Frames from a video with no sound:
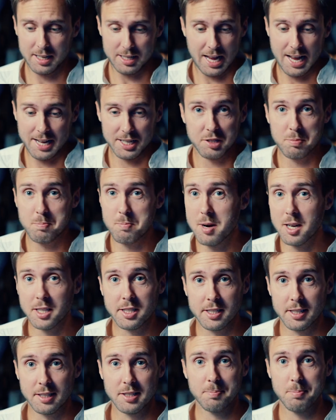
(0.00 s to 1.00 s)
as
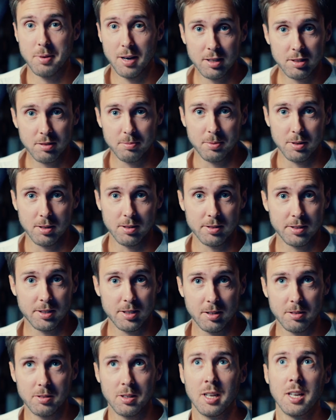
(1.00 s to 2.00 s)
much as possible.
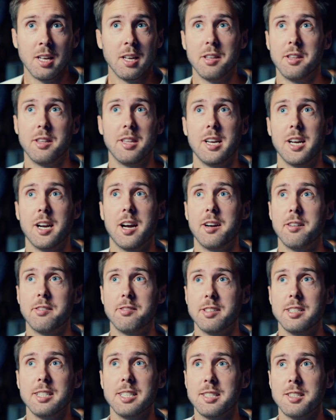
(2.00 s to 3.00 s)
So there are
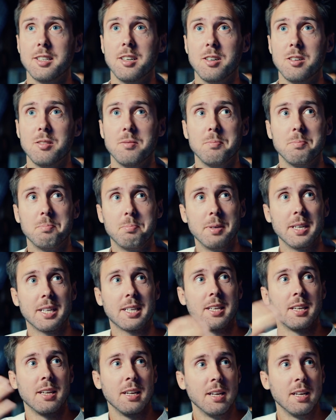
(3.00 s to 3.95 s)
really no big